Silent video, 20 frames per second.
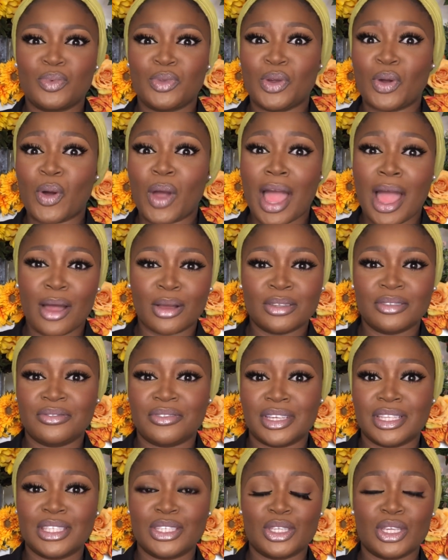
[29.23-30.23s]
your
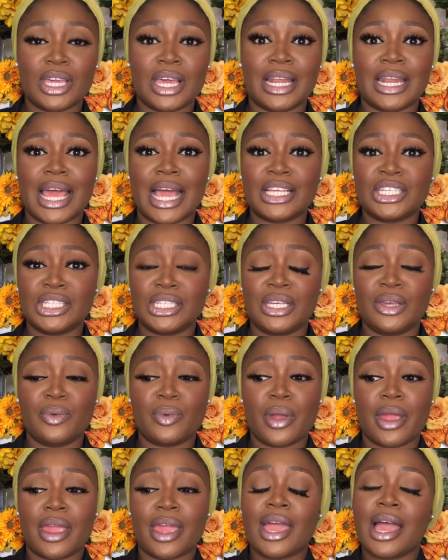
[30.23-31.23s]
outfit, you can actually
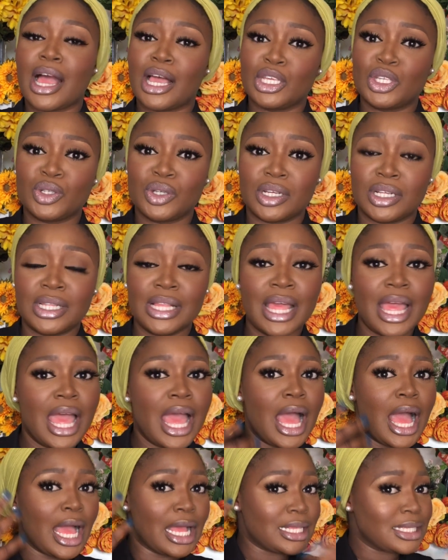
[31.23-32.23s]
wear it casual
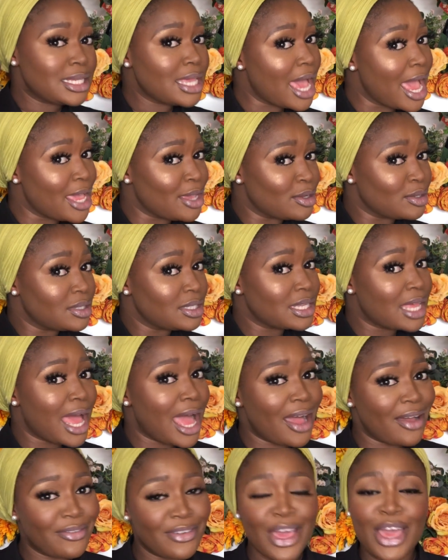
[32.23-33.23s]
and tie your
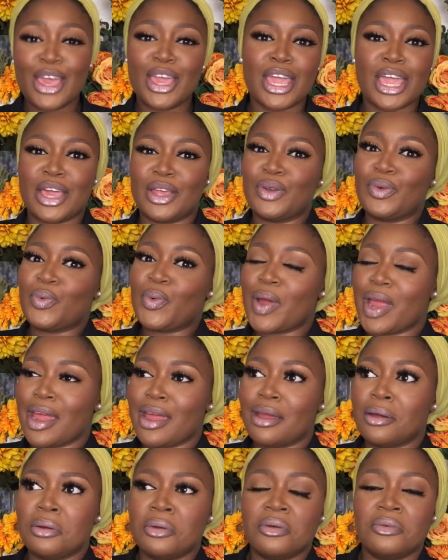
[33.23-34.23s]
scarf. You can
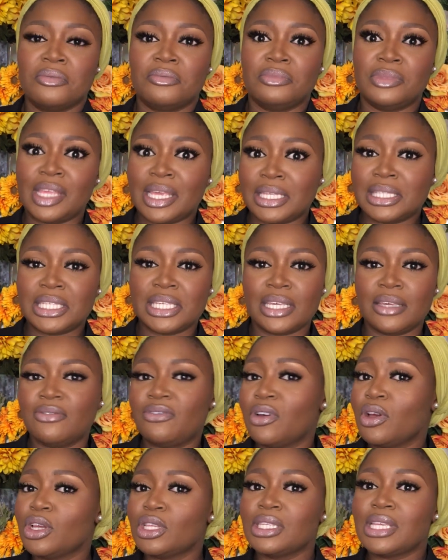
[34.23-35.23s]
wear native,
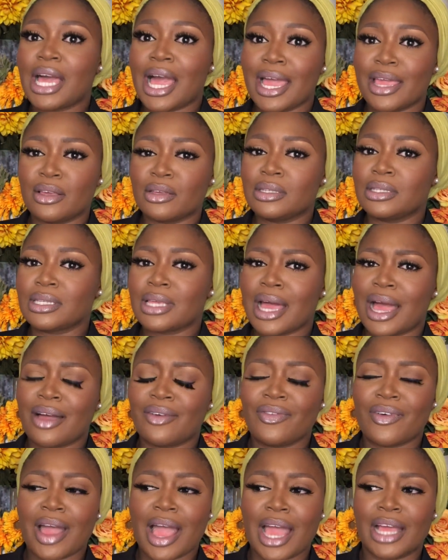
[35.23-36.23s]
tie your
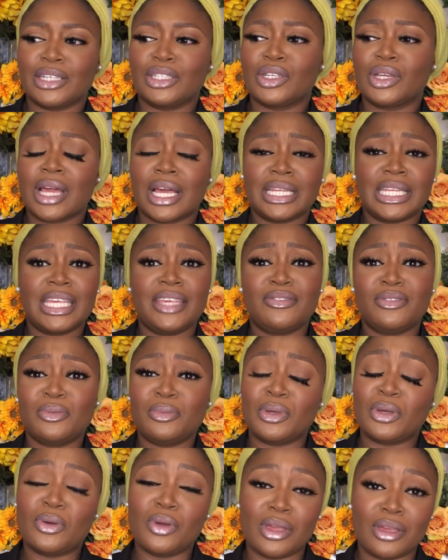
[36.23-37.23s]
scarf, and you can even
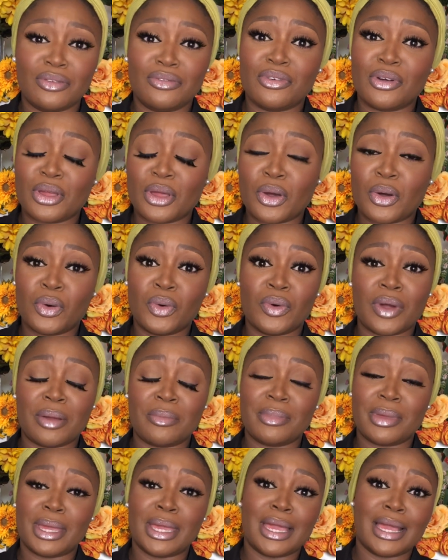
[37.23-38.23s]
be going for your
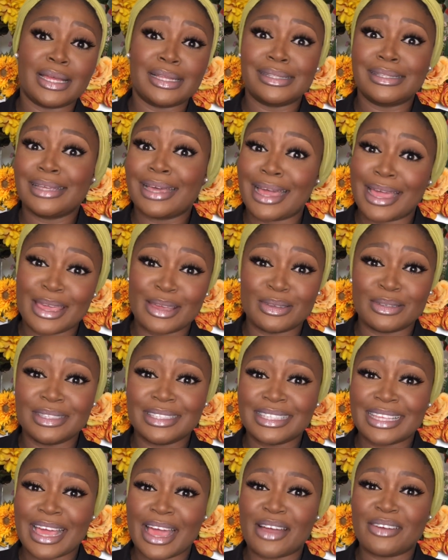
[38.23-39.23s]
owambe and tie your
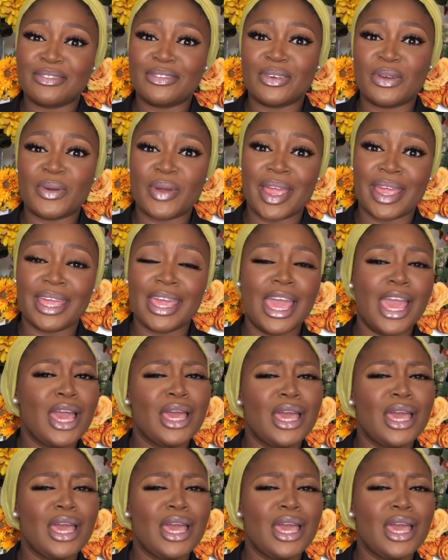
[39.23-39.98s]
scarf. All right,